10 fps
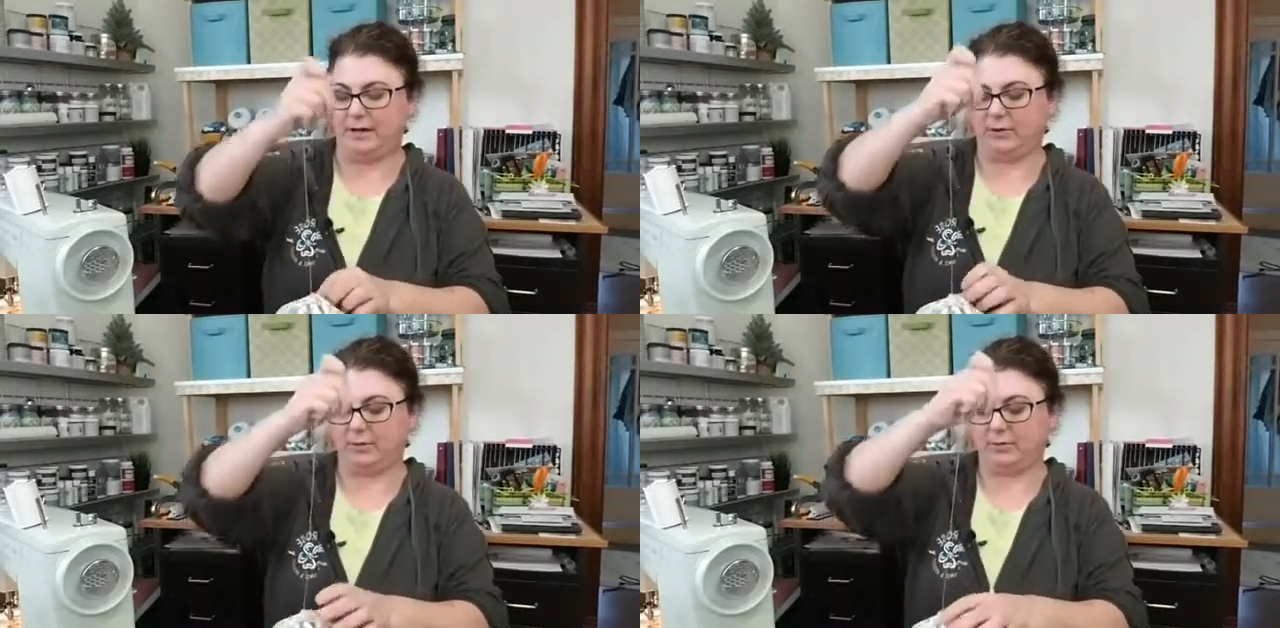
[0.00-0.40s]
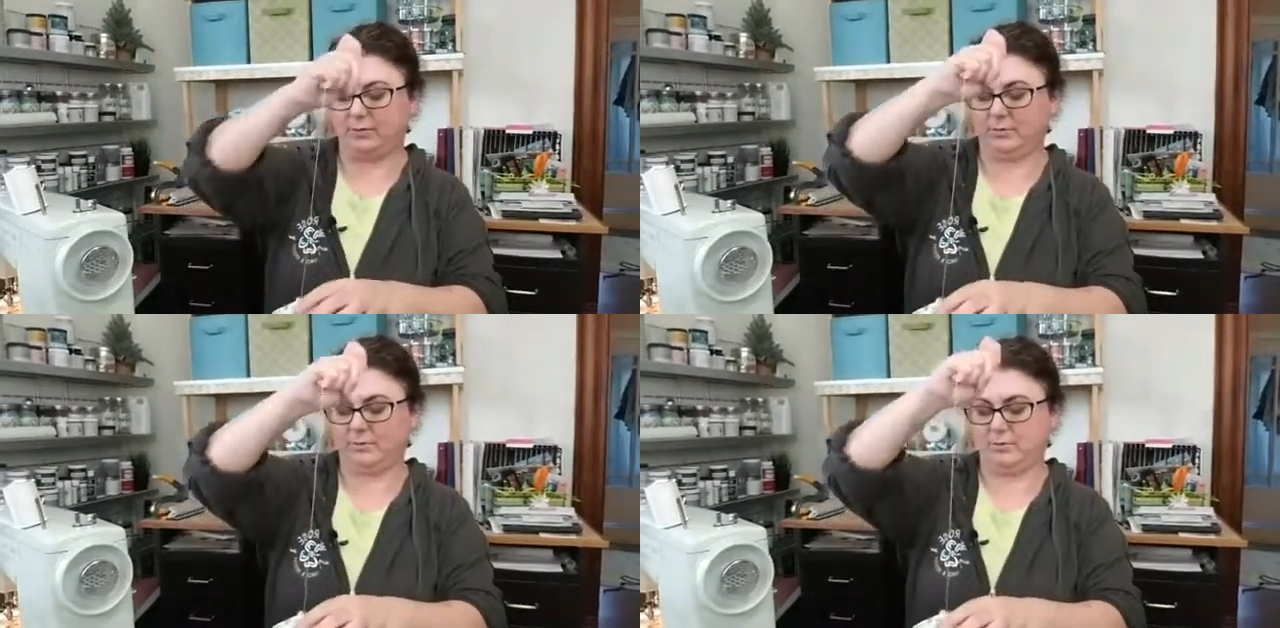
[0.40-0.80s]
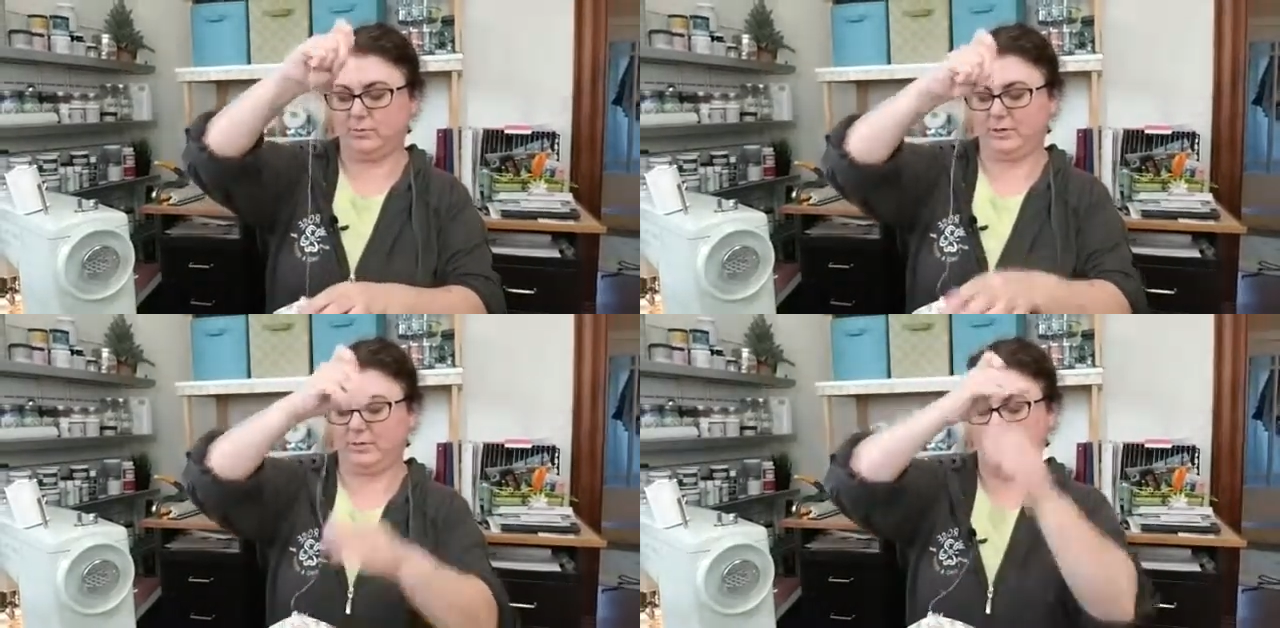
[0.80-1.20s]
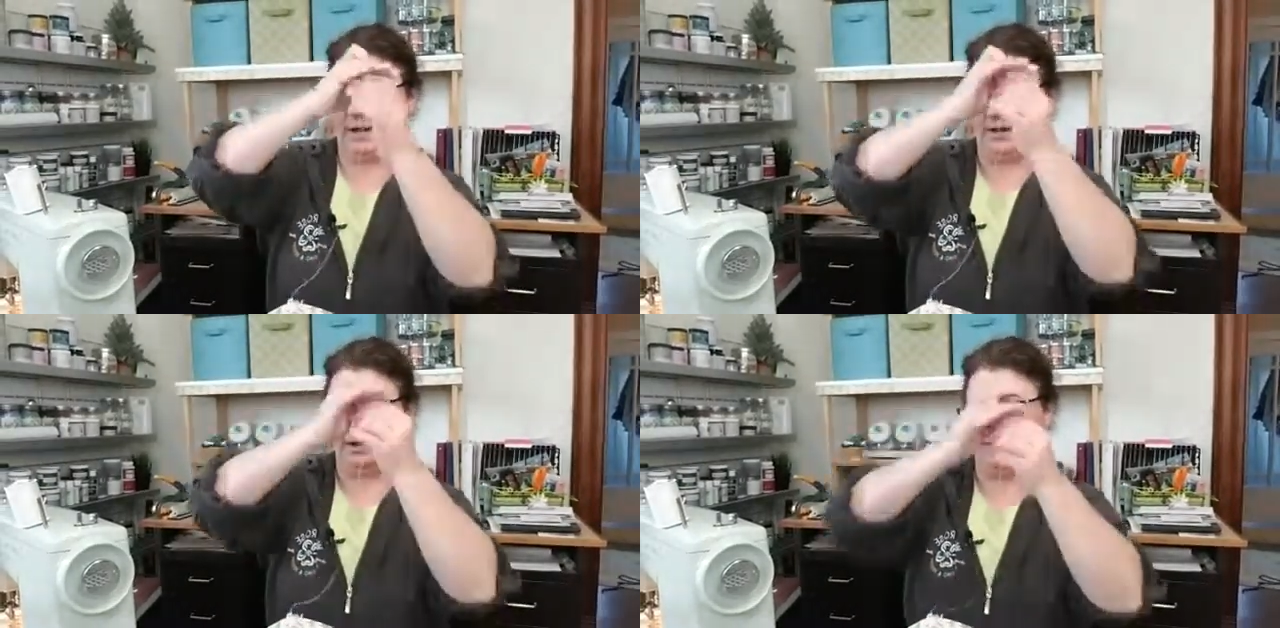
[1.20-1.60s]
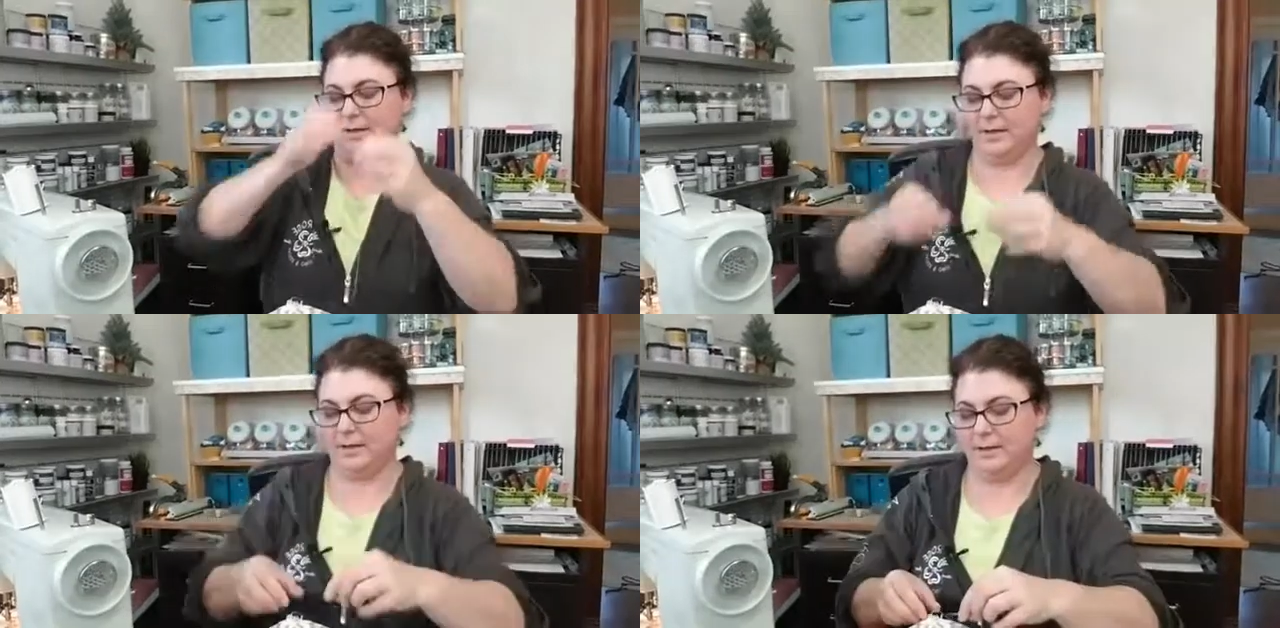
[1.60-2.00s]
Go one way
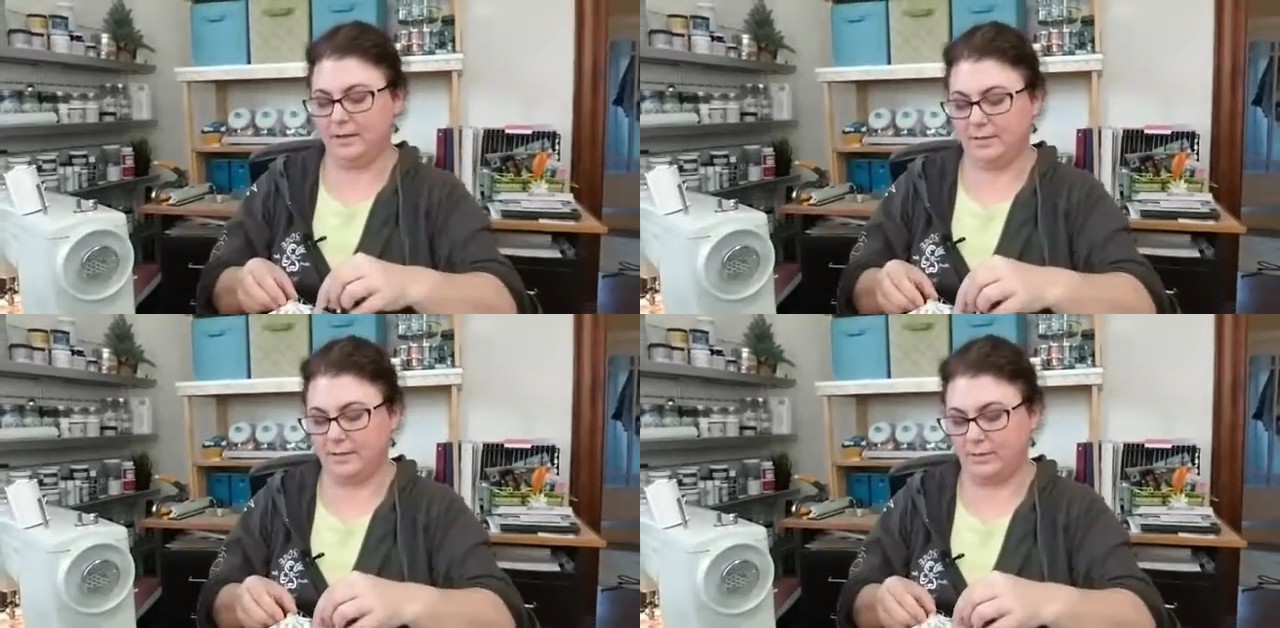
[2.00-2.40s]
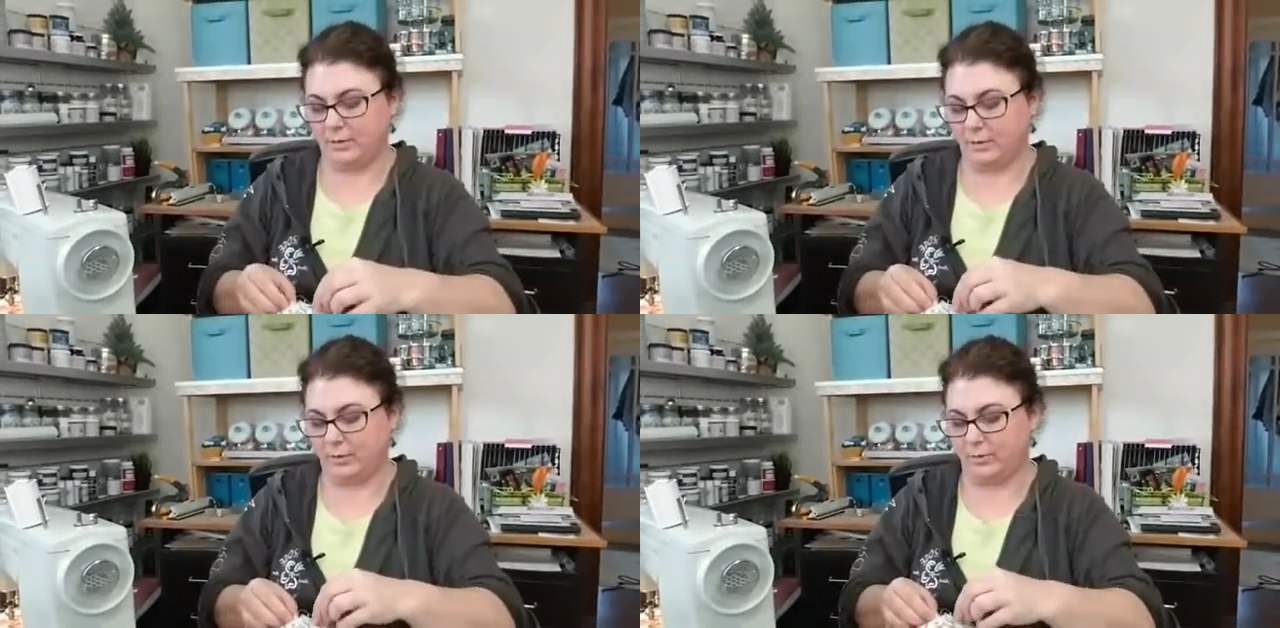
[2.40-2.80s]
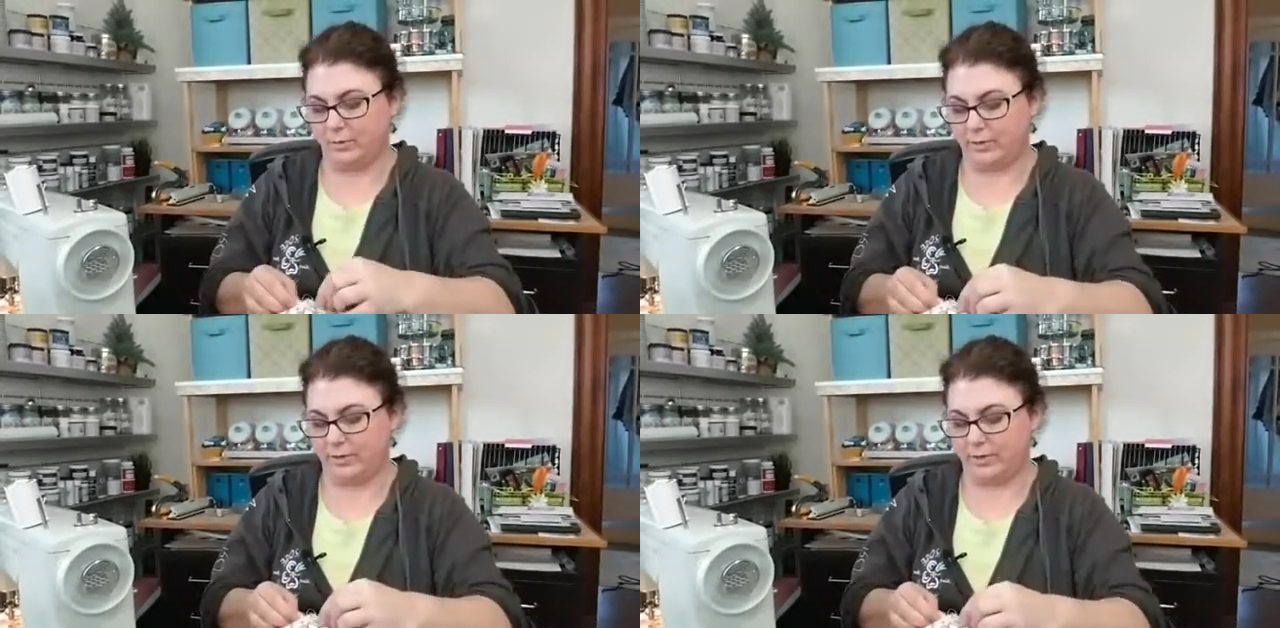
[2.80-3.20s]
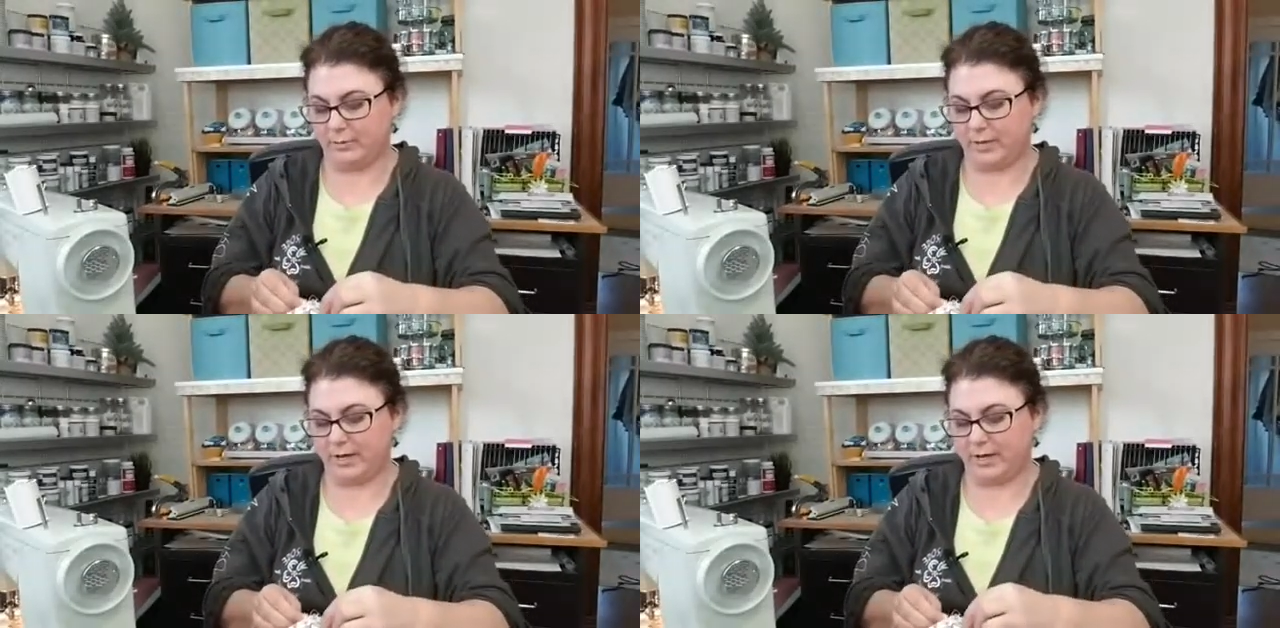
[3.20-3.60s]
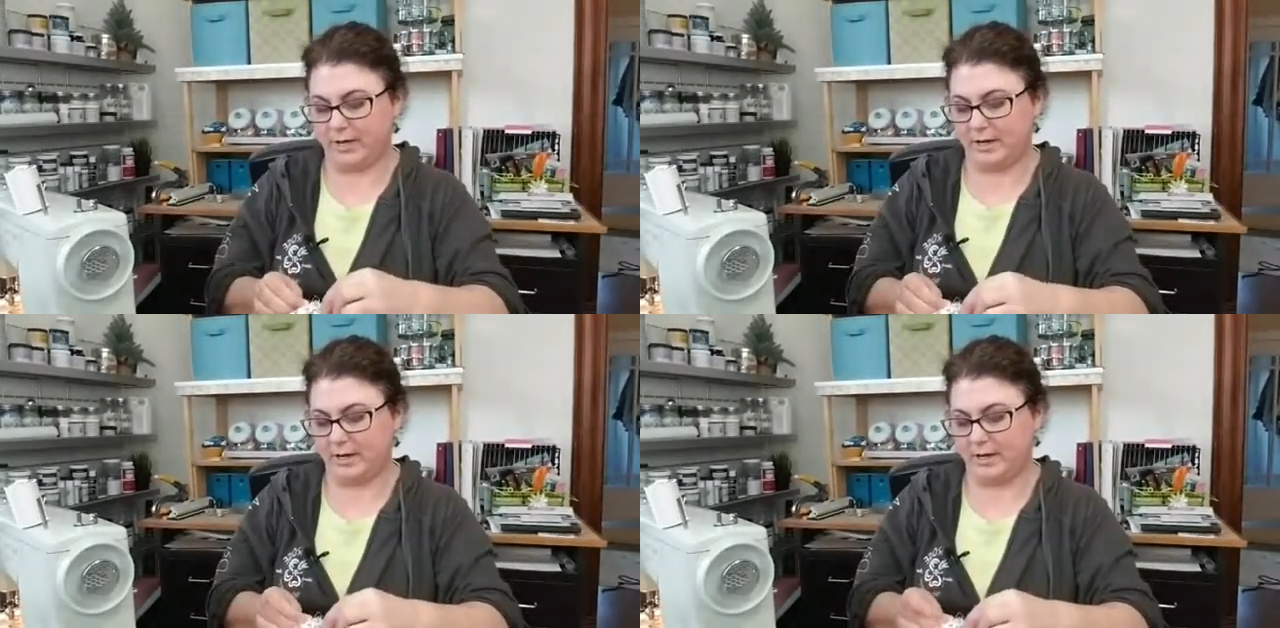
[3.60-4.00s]
and go the other
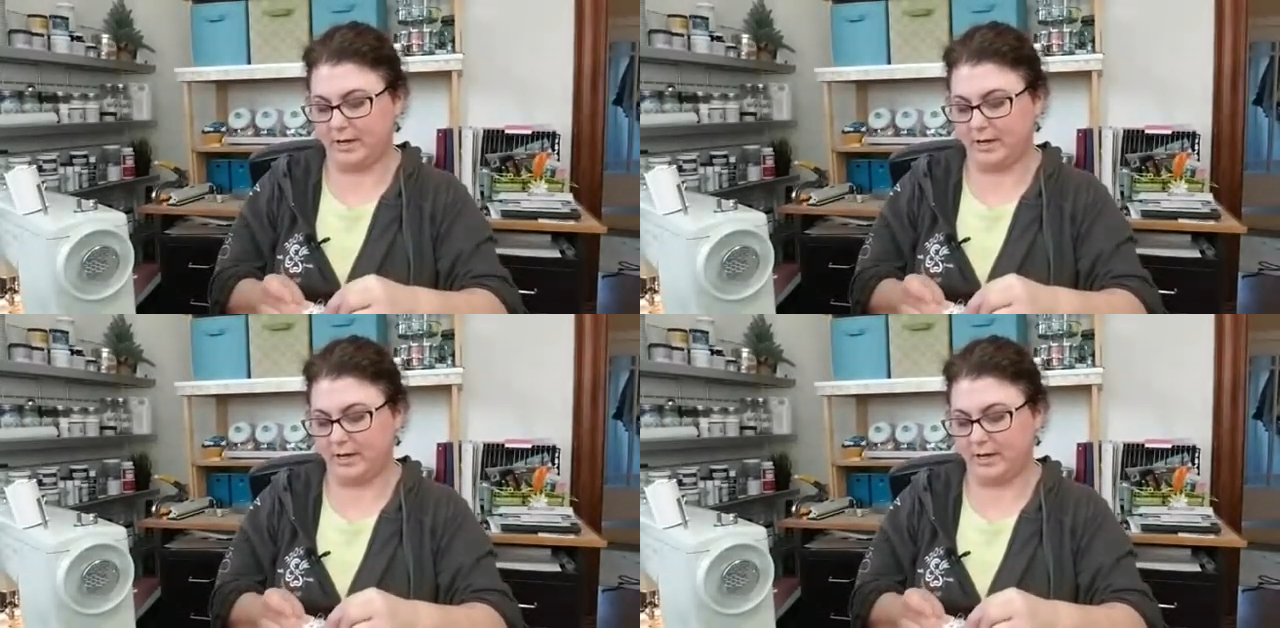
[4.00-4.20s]
way.